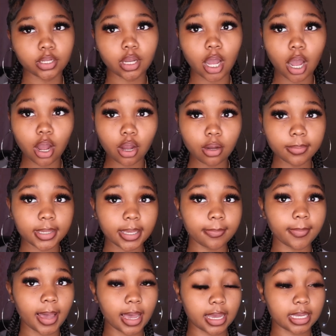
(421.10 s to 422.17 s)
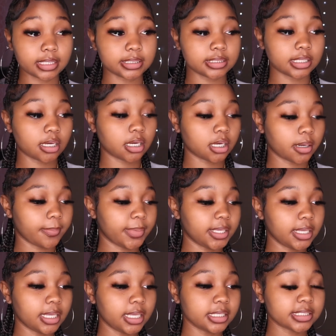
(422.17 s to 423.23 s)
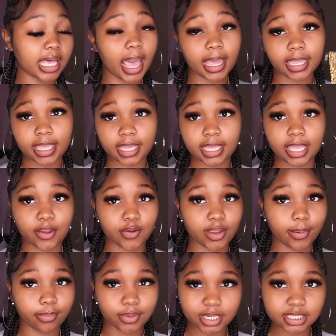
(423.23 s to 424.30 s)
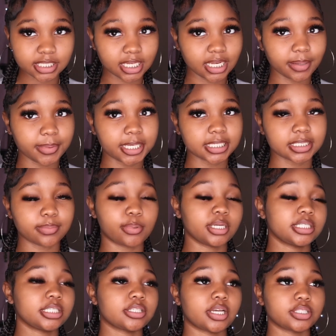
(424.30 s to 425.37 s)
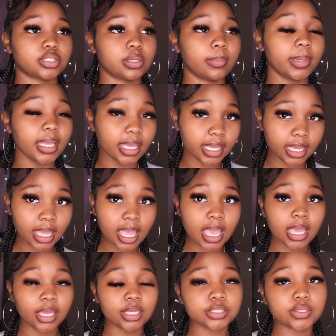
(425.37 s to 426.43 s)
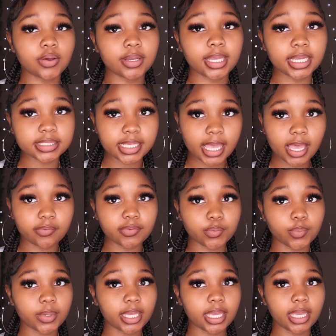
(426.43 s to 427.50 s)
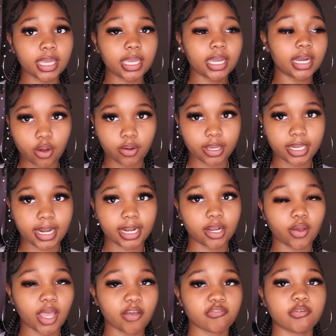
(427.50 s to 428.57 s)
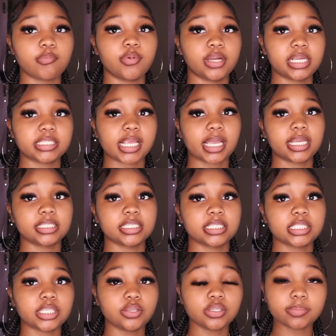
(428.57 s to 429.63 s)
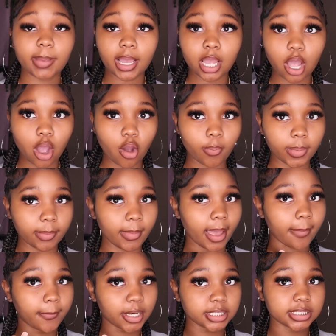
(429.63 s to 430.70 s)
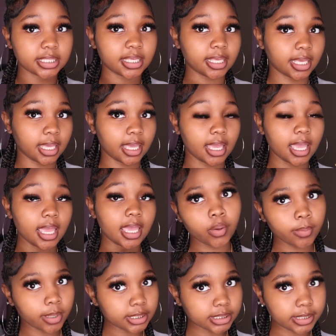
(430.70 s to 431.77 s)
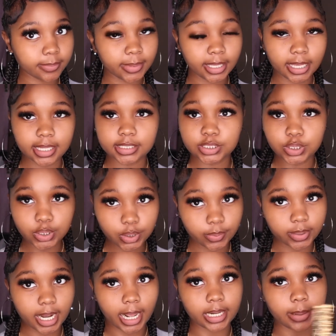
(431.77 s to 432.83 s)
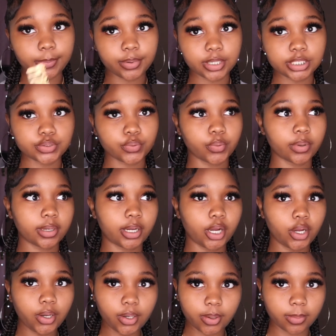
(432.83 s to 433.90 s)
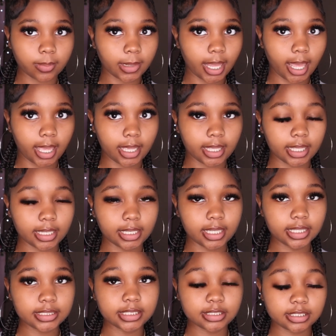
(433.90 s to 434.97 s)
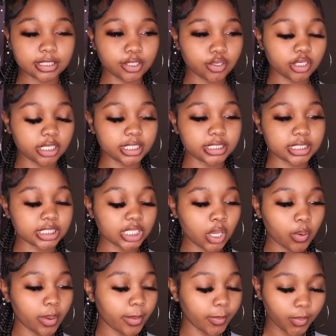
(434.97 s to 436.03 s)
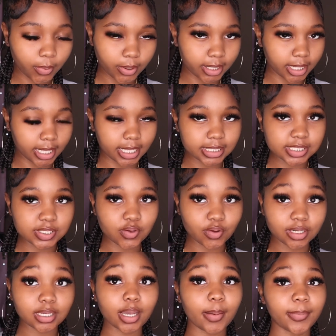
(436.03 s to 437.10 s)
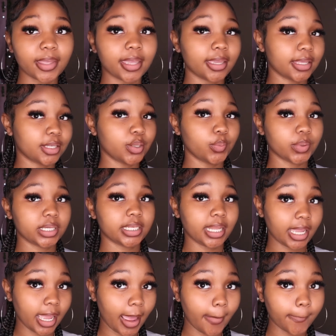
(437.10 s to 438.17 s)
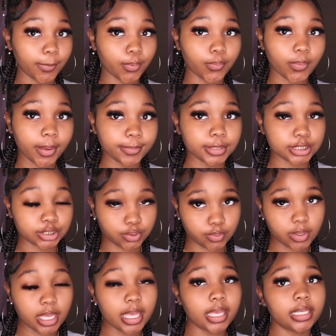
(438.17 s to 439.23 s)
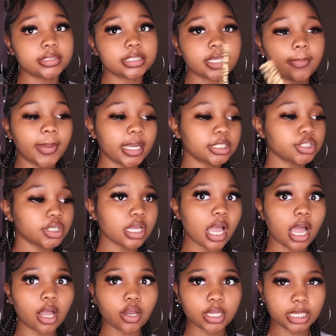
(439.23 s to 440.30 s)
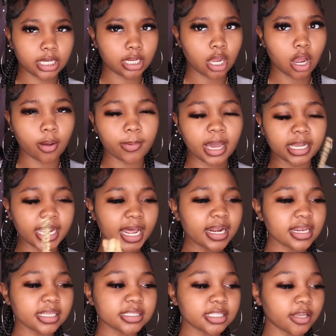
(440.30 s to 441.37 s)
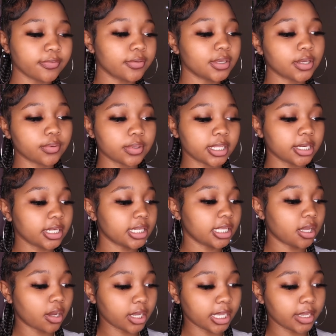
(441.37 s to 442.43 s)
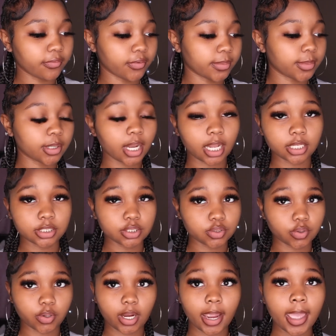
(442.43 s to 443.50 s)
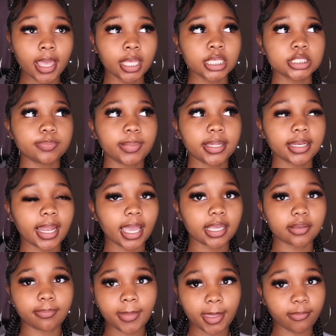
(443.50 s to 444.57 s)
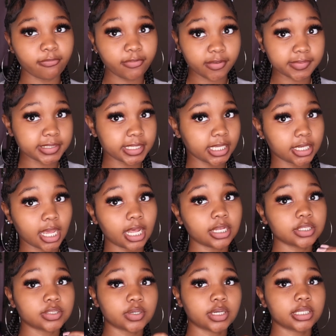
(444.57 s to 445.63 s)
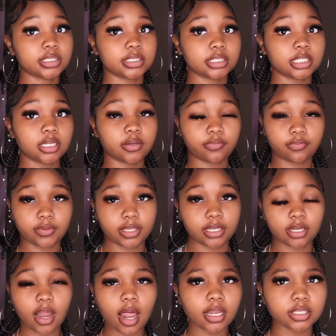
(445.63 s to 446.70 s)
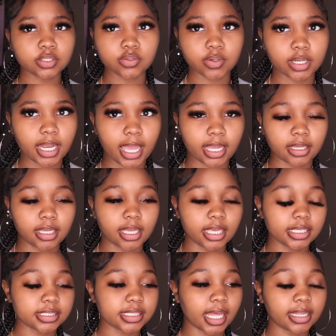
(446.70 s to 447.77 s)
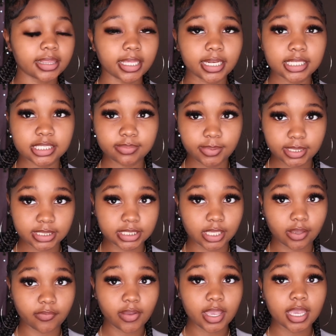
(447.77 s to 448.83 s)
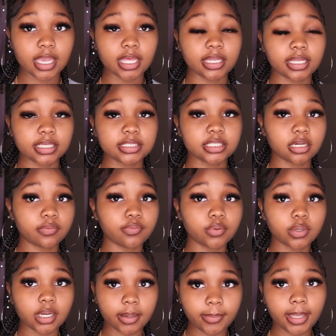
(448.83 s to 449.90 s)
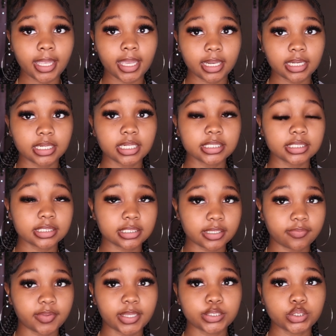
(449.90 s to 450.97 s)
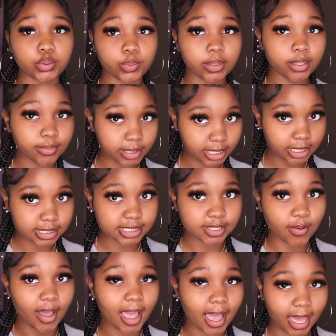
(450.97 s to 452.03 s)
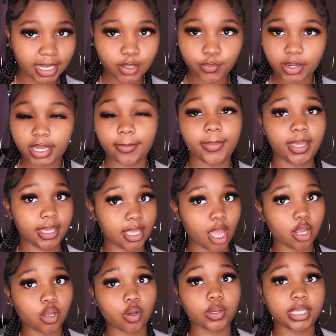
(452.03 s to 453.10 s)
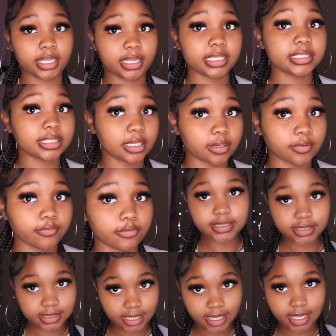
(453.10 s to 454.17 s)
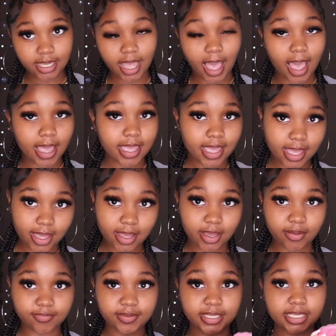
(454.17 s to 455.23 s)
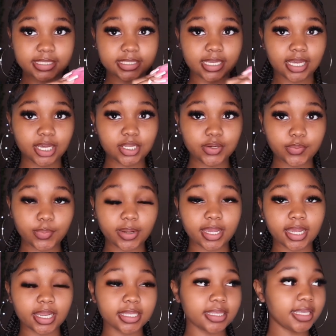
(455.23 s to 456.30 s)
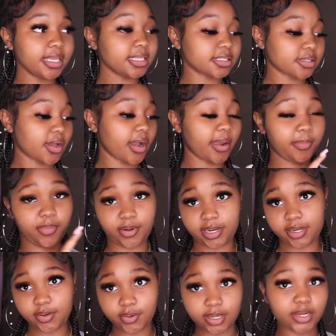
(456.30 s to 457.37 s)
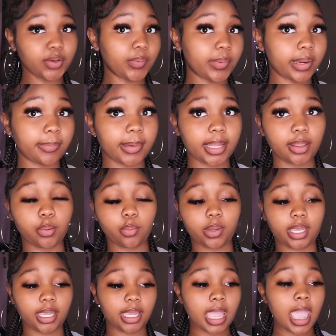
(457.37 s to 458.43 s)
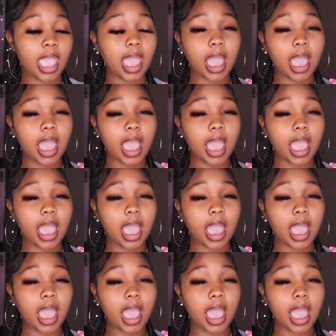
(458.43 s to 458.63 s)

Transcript: comb in mine um, because I can't carry a brush in it because brushes are too big. So in case I have a wig on and I don't have a brush, I could just use my comb in my emergency kit. Who wants to be at school without a brush or a comb? Like this is literally so important. It's going to come in handy one day, I promise you. So make sure y'all go get a comb. A lot of this stuff you can literally go get from the dollar store. Spend like maybe $15 on stuff in the dollar store. Like it's not that expensive this stuff will come in handy. This is stuff that you will need, so I highly recommend y'all go get this stuff. Next thing I have is underwear. These are brand new underwear, by the way.